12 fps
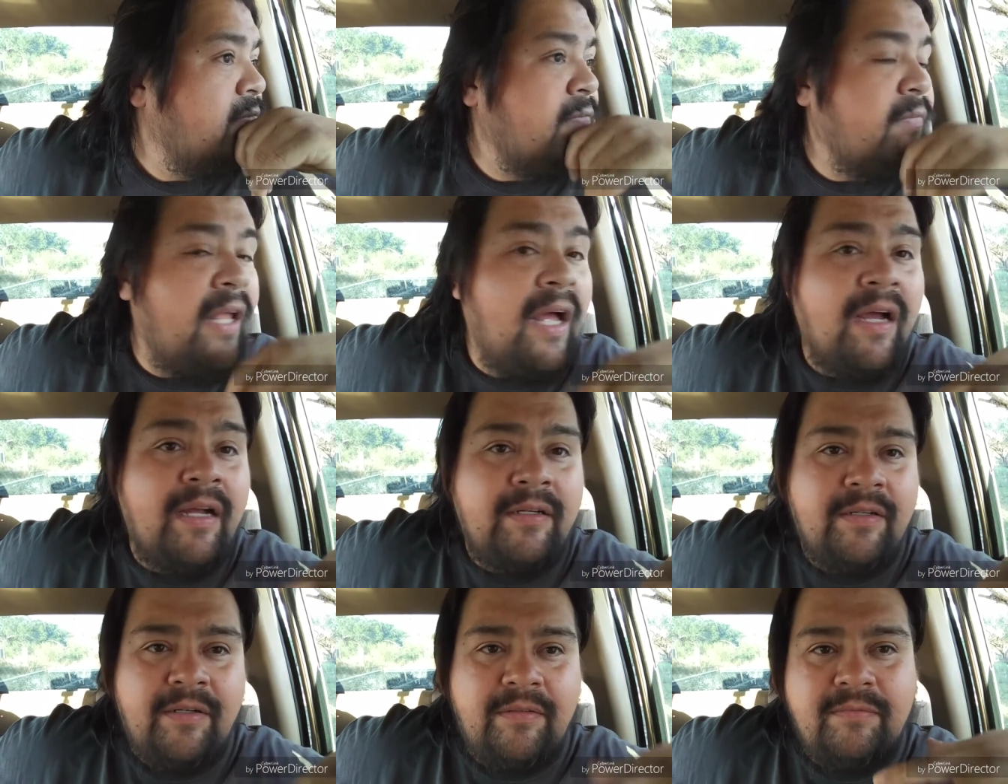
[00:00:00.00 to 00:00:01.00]
Now,
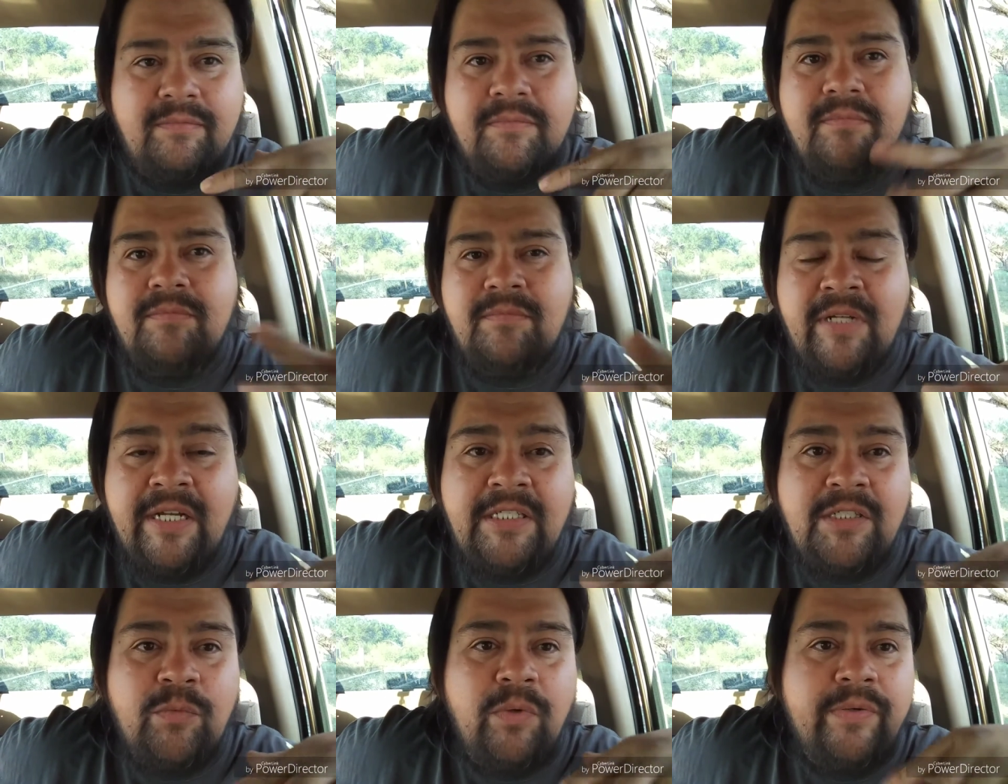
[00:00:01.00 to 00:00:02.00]
I guess
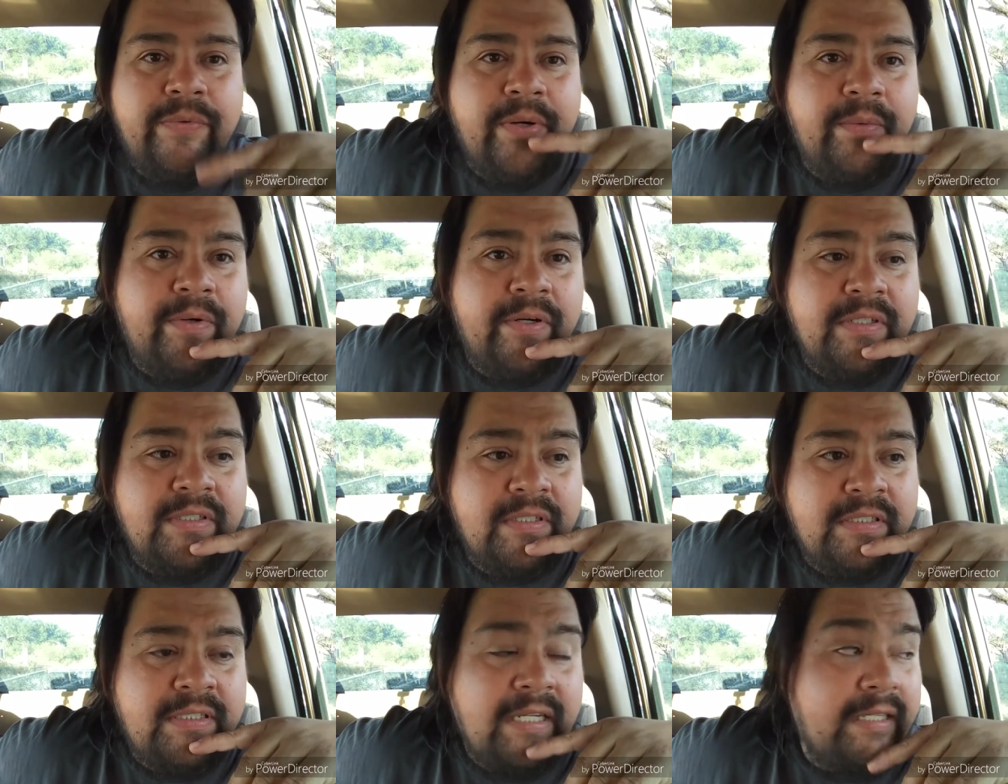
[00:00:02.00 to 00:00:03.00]
you're wondering where
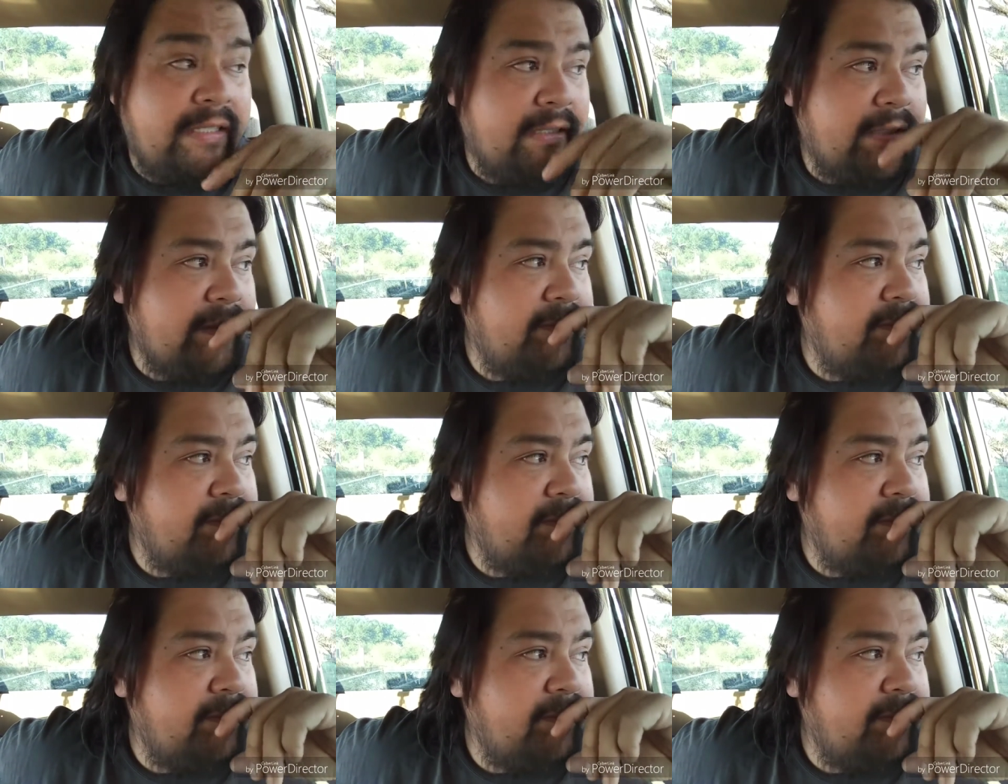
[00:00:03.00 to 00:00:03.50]
it's like a. Uh,